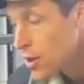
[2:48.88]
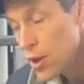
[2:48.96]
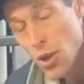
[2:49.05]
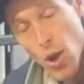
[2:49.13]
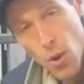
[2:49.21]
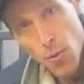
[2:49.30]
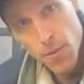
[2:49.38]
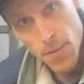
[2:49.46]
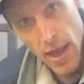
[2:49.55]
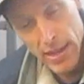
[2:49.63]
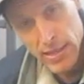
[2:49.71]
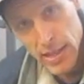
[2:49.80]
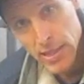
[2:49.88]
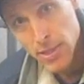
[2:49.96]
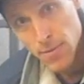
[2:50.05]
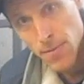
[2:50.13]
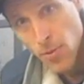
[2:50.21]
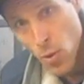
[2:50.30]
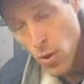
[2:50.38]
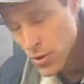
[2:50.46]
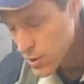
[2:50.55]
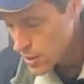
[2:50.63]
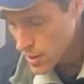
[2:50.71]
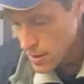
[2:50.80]
no excessive
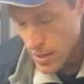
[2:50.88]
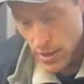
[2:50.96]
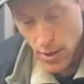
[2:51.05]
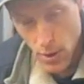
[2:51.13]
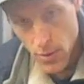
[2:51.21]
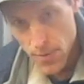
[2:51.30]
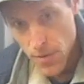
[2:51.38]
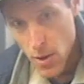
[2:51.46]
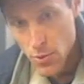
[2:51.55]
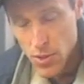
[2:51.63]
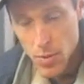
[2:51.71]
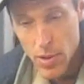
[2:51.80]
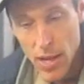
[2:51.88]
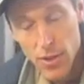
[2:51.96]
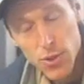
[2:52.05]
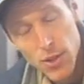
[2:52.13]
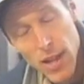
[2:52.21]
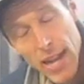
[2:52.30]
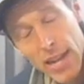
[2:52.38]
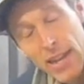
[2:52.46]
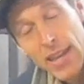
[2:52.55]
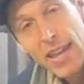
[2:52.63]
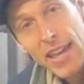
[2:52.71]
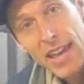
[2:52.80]
force. Ignore the phone, somebody else will get
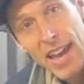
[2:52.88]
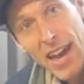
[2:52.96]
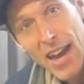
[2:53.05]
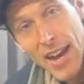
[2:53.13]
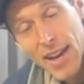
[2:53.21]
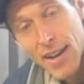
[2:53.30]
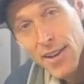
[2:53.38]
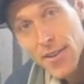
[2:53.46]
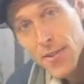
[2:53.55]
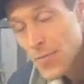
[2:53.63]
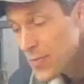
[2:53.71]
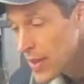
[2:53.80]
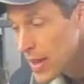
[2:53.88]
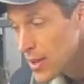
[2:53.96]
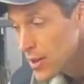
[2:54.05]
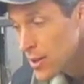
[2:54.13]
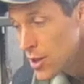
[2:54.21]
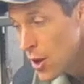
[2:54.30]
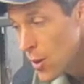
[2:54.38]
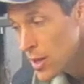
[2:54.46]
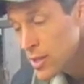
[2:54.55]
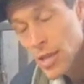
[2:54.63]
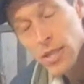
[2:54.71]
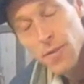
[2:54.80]
it. No
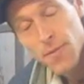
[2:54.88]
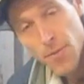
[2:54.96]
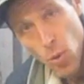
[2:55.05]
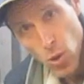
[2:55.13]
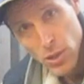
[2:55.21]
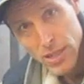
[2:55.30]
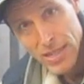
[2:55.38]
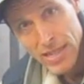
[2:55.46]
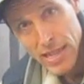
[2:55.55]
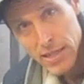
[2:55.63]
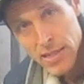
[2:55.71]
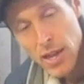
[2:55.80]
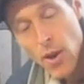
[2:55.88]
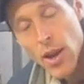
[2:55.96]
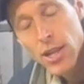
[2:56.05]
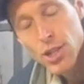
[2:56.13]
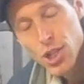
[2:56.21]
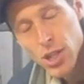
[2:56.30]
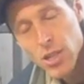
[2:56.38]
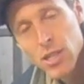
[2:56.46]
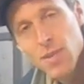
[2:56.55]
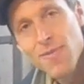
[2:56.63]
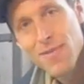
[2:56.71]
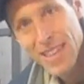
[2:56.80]
excessive force is necessary, just
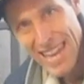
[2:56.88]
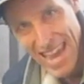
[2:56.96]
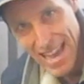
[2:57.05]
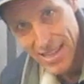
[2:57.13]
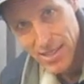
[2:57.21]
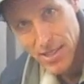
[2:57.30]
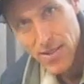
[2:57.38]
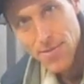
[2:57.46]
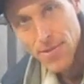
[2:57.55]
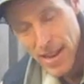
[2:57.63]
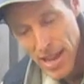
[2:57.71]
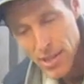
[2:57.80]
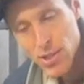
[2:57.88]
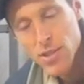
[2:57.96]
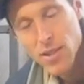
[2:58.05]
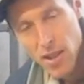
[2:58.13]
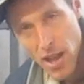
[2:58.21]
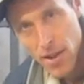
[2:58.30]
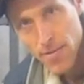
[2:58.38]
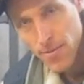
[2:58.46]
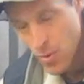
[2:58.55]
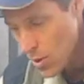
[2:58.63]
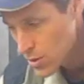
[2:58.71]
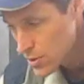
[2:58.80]
some finesse. Finesse, not
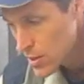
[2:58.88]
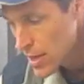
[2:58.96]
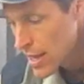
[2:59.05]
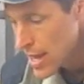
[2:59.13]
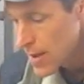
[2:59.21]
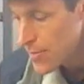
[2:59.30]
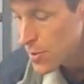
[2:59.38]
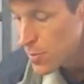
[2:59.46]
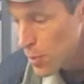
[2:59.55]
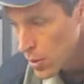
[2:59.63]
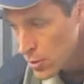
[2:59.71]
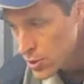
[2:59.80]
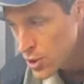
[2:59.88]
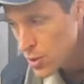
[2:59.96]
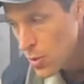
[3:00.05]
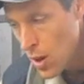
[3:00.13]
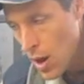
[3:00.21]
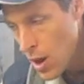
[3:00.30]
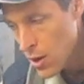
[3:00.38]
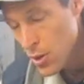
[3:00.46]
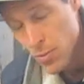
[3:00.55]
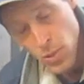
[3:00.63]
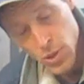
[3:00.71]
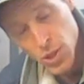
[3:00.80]
force. If you pull too hard or
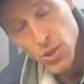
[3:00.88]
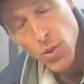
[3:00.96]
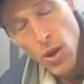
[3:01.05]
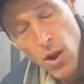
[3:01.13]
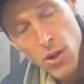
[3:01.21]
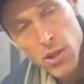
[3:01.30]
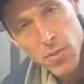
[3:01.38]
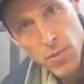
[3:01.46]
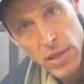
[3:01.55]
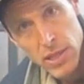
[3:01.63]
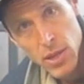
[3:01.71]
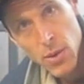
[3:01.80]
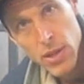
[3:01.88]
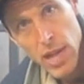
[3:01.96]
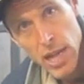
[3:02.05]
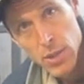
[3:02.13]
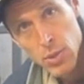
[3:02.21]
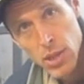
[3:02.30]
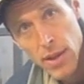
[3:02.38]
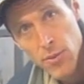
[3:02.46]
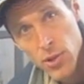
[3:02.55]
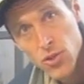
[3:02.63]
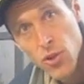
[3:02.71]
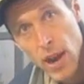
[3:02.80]
push too hard on the PTO engagement lever
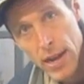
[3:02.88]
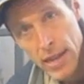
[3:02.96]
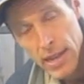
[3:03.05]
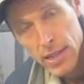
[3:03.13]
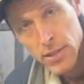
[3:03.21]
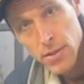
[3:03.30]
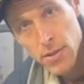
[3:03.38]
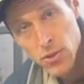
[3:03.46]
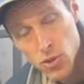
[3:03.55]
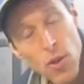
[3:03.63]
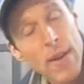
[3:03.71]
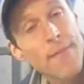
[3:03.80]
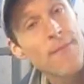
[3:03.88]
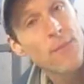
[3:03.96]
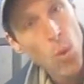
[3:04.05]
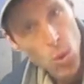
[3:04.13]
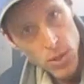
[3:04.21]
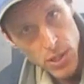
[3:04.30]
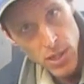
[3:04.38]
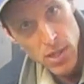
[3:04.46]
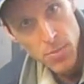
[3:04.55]
to try to force it into